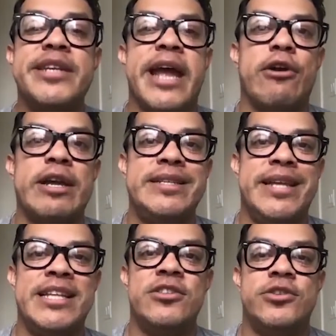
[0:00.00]
Dairy
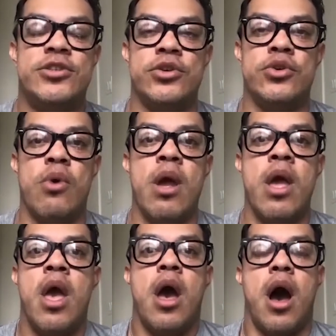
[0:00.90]
tends to
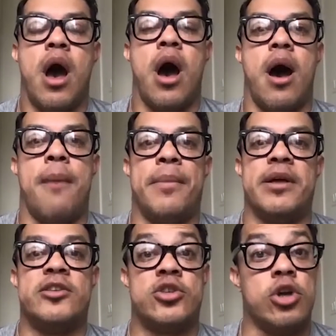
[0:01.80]

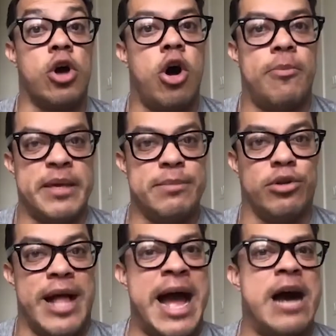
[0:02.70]
um, stall
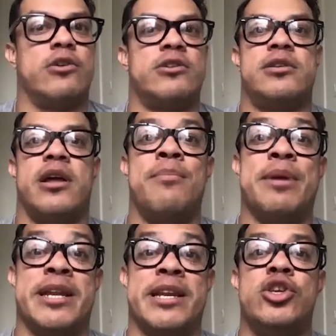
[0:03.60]
people out. I
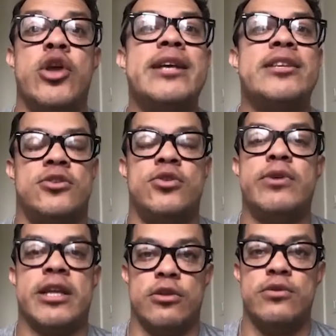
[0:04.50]
mean, yes,
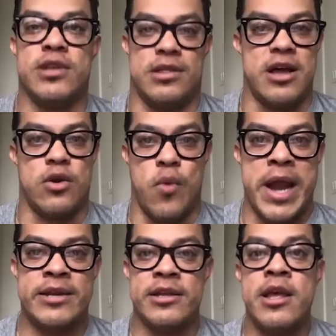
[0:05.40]
you can lose a lot of
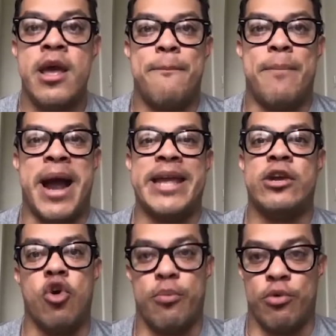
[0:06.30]
weight by
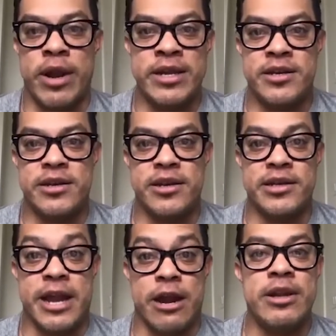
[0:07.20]
incorporating
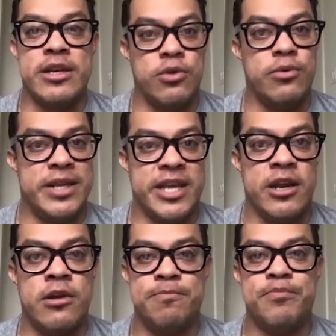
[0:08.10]
dairy, doing
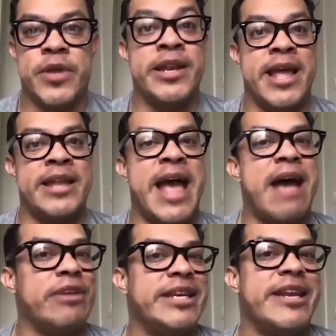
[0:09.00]
keto, and, and
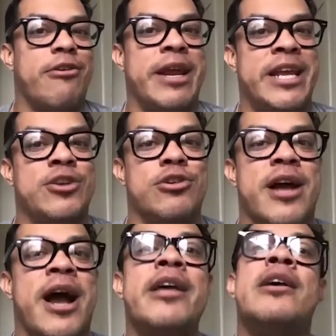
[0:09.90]
having dairy in your
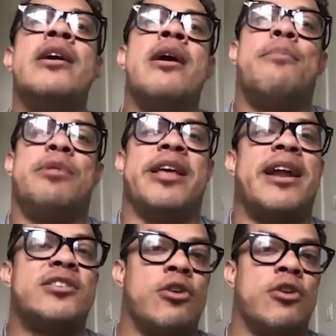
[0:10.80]
diet. But
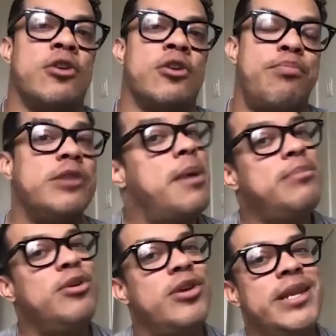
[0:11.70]
then at a certain
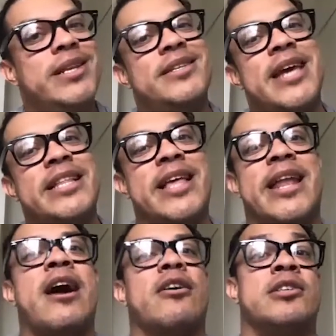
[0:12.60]
point, maybe you need to
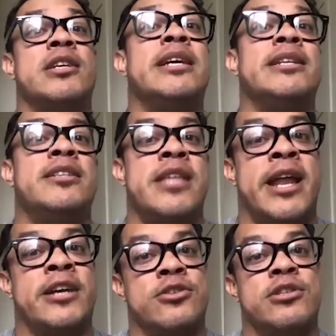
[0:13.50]
take that out to get
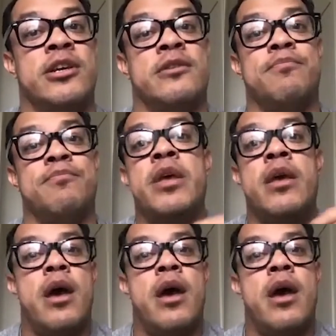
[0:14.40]
to that extra 10.